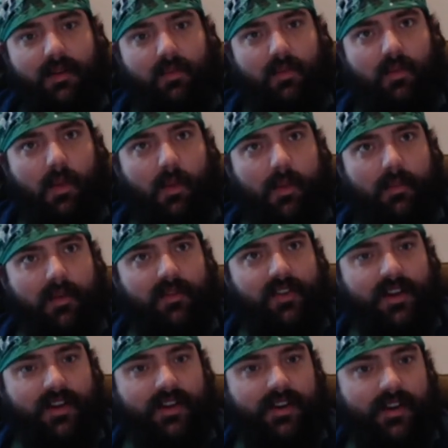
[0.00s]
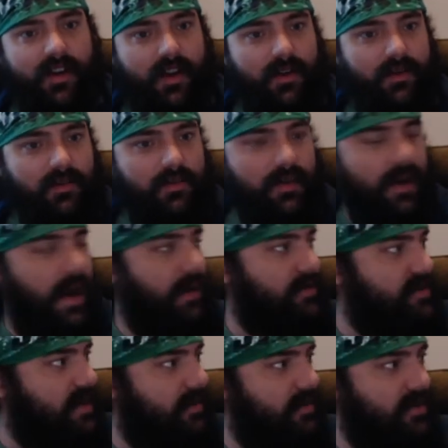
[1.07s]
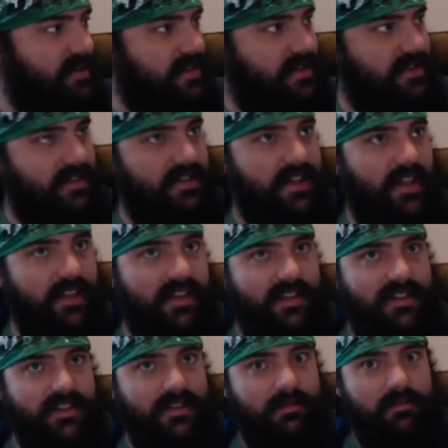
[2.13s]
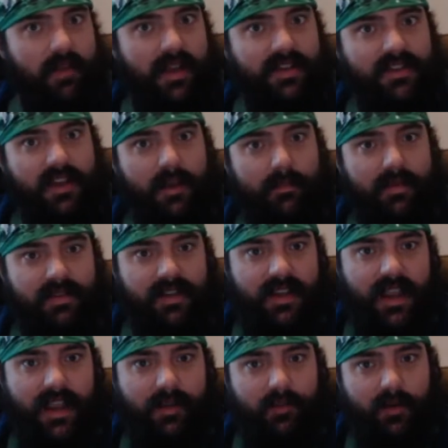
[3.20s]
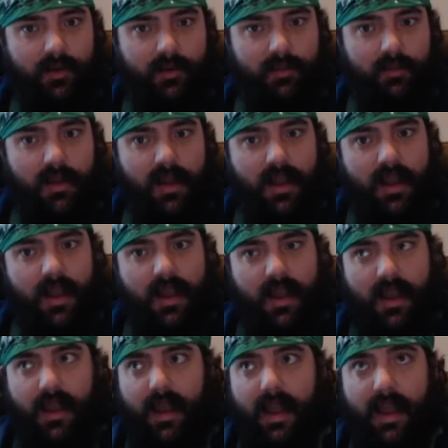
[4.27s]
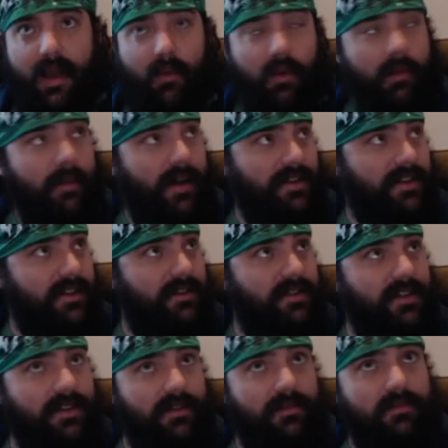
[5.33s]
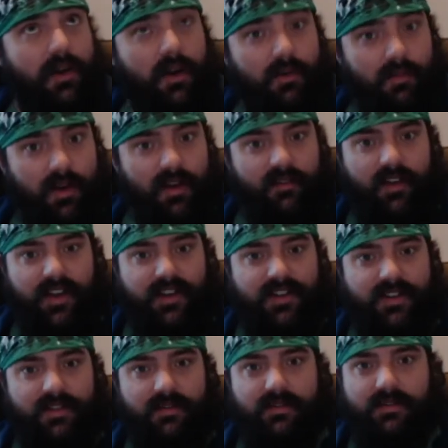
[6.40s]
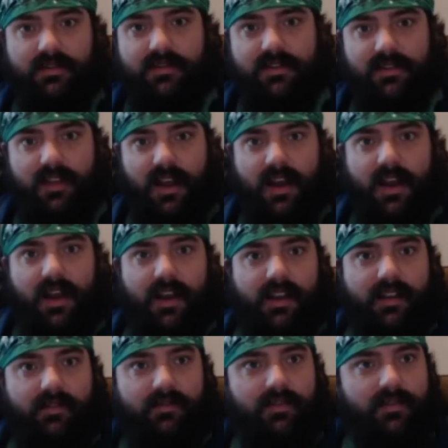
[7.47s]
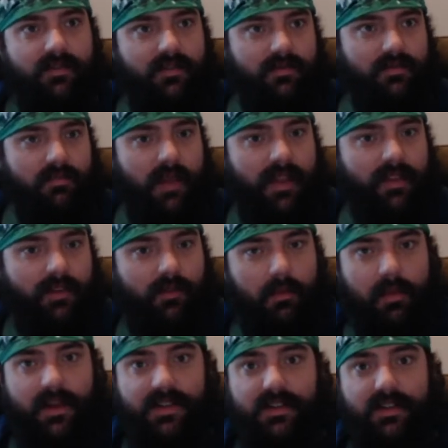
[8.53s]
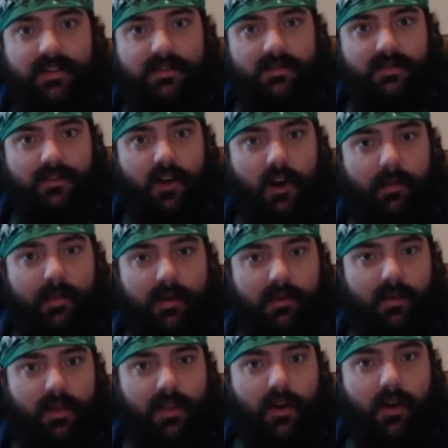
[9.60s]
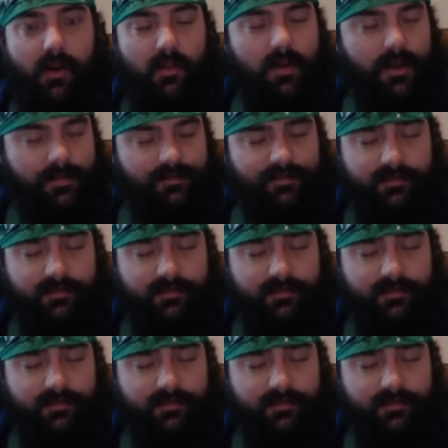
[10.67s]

When we moved here a year ago, I was able to set this space up as a game room, and we're about to do some home renovation, mainly replacing carpet with hardwood.